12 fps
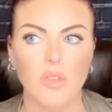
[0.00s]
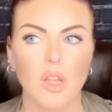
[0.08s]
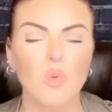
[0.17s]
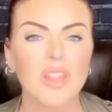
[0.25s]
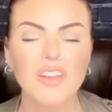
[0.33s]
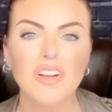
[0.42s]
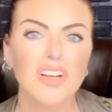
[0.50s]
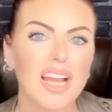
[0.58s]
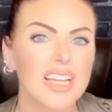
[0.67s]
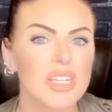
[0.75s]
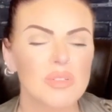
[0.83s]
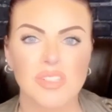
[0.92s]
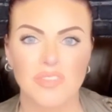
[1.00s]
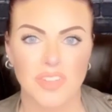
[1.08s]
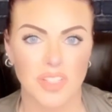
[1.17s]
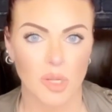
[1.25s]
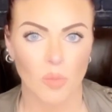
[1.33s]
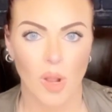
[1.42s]
whether or not he was
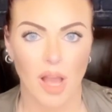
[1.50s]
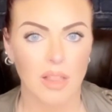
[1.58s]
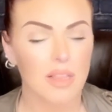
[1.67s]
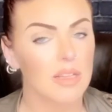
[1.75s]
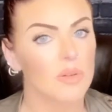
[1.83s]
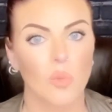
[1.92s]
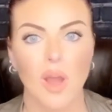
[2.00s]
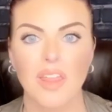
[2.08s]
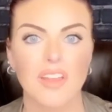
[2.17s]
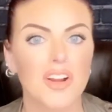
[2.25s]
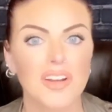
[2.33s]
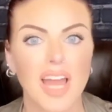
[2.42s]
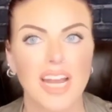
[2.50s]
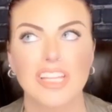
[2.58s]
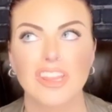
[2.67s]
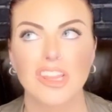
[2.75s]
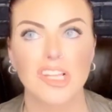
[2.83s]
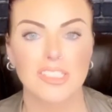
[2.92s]
feeling well, whether or not he
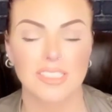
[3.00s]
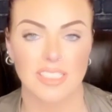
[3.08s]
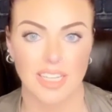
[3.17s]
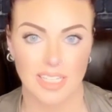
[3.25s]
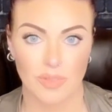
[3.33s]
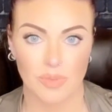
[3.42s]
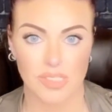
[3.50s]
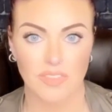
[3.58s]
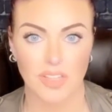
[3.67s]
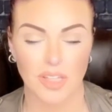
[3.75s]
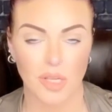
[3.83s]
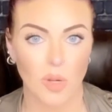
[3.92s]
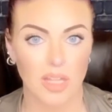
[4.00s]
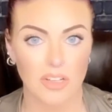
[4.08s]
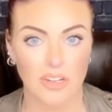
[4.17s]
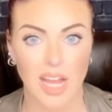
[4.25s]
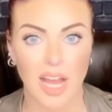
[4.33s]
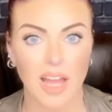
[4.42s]
looked like he was feeling well
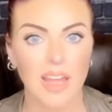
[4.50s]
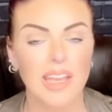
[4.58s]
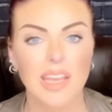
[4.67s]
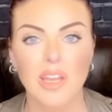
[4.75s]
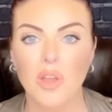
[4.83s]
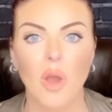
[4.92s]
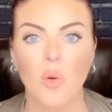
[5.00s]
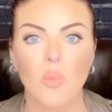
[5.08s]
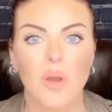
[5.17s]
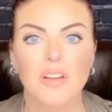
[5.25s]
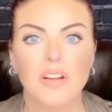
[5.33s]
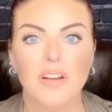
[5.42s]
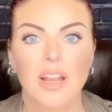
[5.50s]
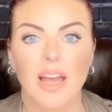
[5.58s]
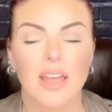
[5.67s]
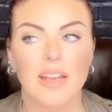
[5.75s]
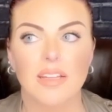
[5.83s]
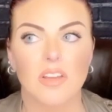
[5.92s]
or not, whether or
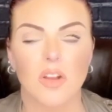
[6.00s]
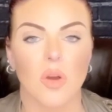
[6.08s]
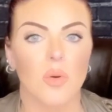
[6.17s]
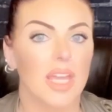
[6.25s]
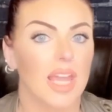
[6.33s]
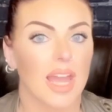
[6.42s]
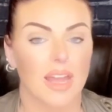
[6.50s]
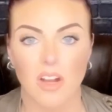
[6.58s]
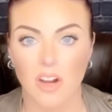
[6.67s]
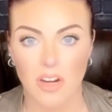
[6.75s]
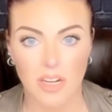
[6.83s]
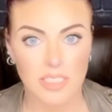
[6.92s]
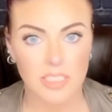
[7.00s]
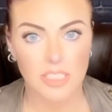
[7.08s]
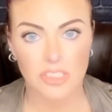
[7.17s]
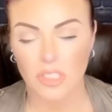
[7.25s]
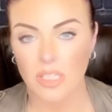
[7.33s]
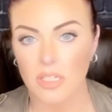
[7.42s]
not, you know, he had a heart
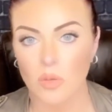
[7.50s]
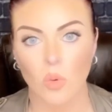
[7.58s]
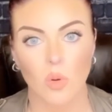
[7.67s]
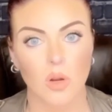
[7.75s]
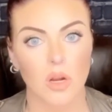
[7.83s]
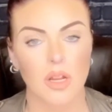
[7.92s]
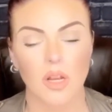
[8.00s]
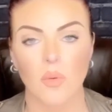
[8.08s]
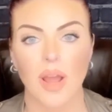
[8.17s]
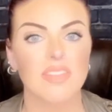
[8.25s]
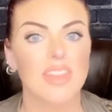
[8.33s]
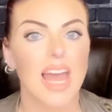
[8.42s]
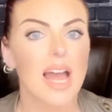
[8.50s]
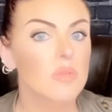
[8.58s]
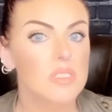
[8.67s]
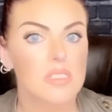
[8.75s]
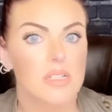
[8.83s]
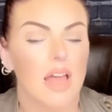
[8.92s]
condition or, you know, that
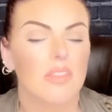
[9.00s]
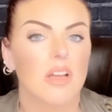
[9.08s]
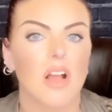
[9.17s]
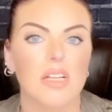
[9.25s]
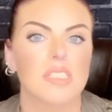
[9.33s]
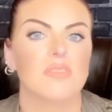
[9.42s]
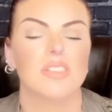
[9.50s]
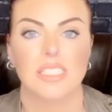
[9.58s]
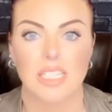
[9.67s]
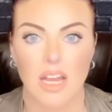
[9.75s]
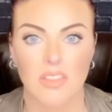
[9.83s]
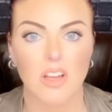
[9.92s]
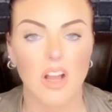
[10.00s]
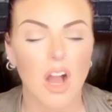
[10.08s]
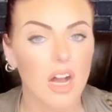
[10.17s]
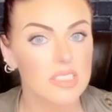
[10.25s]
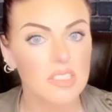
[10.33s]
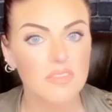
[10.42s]
was not the cause of his death. The
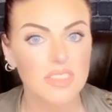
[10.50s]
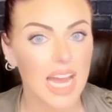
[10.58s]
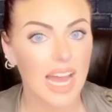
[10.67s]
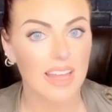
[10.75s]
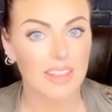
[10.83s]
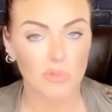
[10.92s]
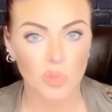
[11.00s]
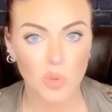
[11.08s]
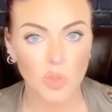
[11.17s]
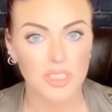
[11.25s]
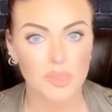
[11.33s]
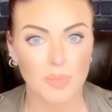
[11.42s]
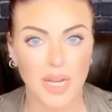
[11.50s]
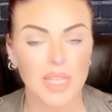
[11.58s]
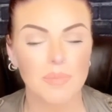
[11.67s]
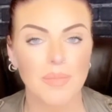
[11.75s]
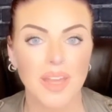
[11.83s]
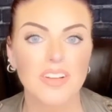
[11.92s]
cause of death ruled by
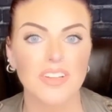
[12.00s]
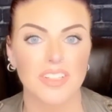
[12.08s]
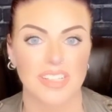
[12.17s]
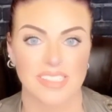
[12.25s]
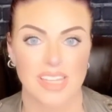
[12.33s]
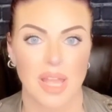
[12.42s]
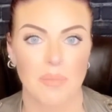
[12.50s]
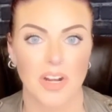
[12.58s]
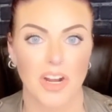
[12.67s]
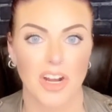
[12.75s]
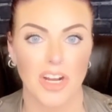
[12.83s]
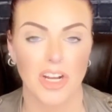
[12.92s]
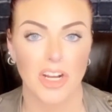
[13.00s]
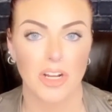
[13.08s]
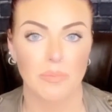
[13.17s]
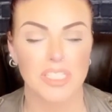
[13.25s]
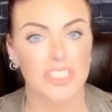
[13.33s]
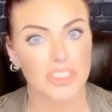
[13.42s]
the medical examiner,
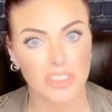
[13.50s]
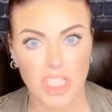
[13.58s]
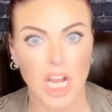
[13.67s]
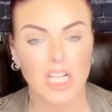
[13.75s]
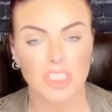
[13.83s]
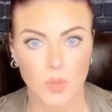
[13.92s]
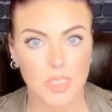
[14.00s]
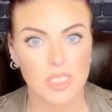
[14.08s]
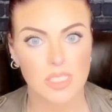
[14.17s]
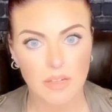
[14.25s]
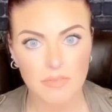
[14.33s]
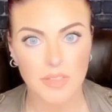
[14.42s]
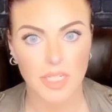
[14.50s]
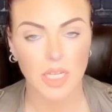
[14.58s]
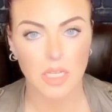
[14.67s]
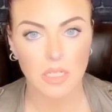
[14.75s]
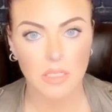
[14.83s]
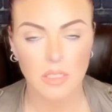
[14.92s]
Mr. Joshua Stephanie,